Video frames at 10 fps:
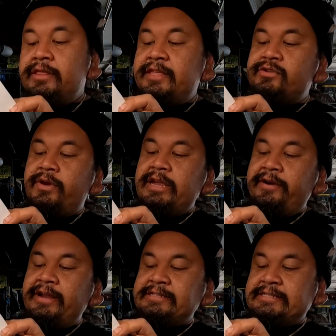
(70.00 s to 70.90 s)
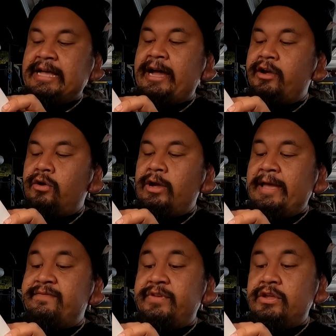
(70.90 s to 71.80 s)
This right here is a Tial
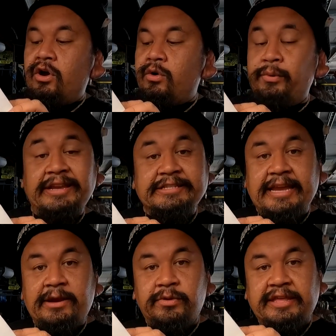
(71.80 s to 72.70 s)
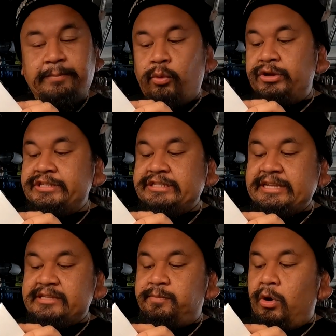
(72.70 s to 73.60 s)
MVR wastegate with a
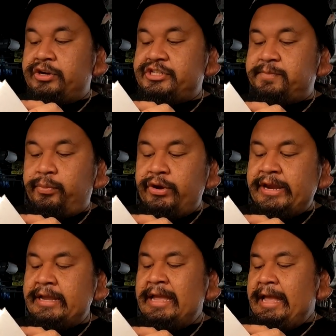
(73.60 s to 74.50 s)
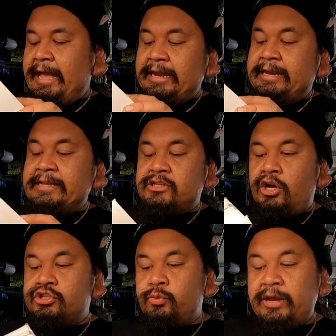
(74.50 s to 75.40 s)
0.6 bar spring, and it is
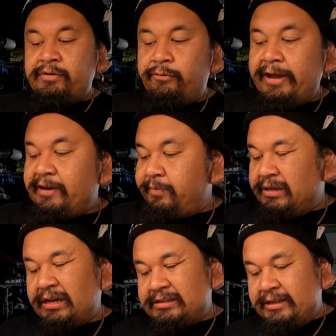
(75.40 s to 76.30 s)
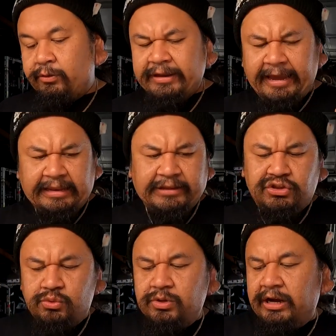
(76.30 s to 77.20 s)
also in red because they only had like
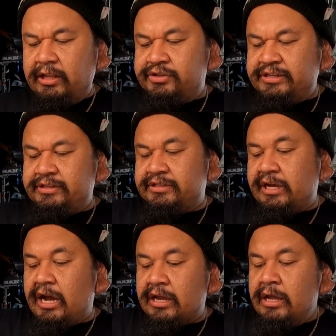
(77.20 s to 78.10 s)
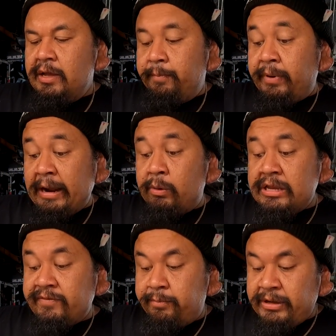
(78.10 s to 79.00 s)
two colors in stock. But I want
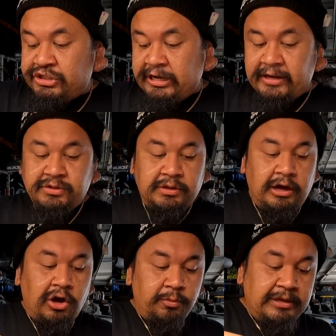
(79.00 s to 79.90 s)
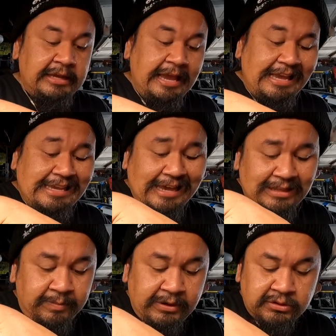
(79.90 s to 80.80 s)
to give a big shout out to the homie
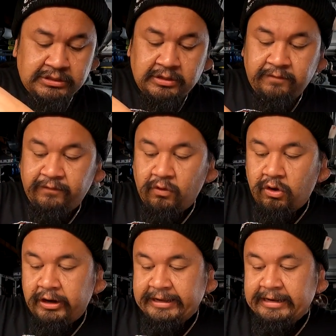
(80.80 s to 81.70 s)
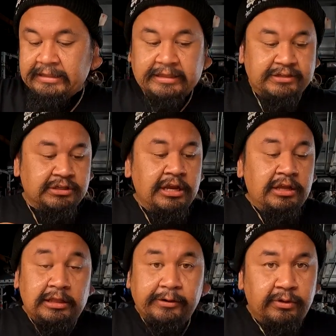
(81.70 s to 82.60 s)
Kelly built for getting this
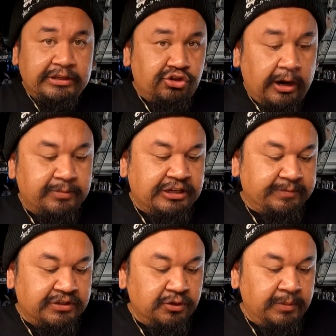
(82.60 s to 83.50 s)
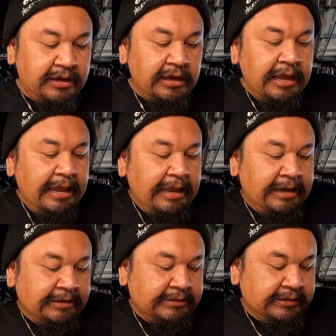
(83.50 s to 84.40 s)
literally drop shipped to me
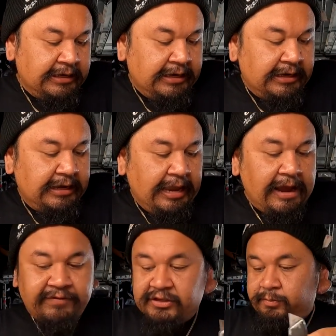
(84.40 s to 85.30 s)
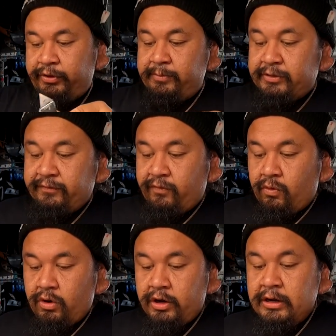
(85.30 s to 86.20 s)
and uh, have this pretty much
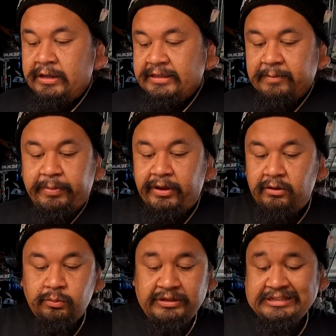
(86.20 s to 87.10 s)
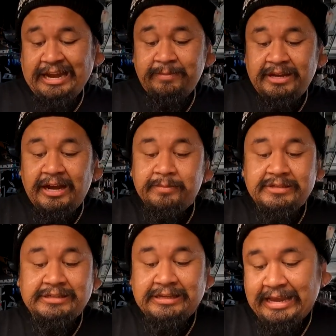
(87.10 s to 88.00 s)
for the build when time
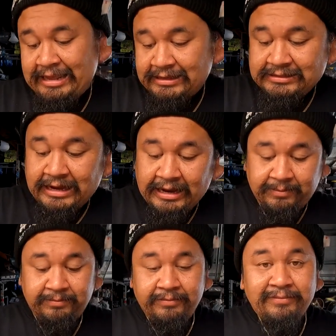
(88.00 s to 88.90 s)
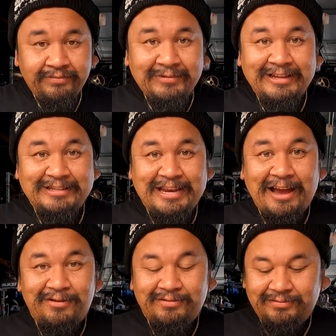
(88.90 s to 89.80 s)
comes and the time is
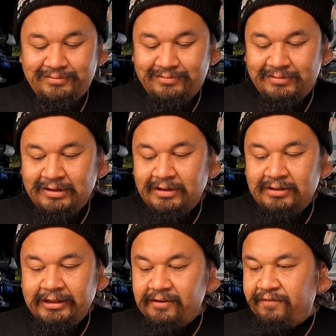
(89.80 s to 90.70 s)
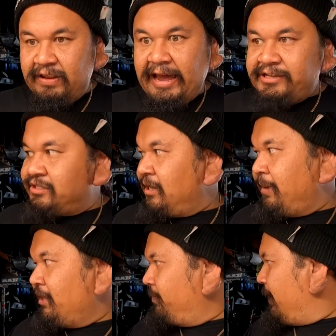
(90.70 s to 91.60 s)
now. Did a fly just
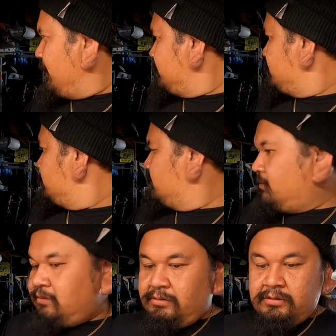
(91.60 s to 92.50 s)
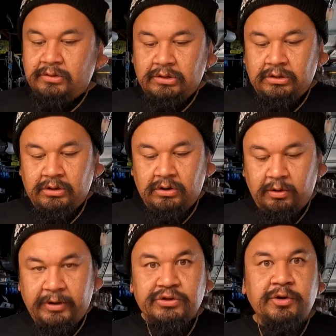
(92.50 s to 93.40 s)
come out of the box?
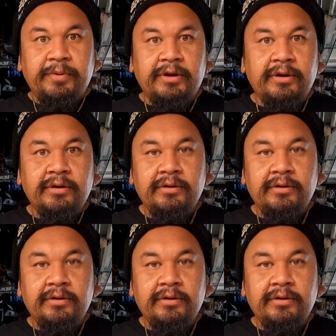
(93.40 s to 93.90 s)
Or am I tripping?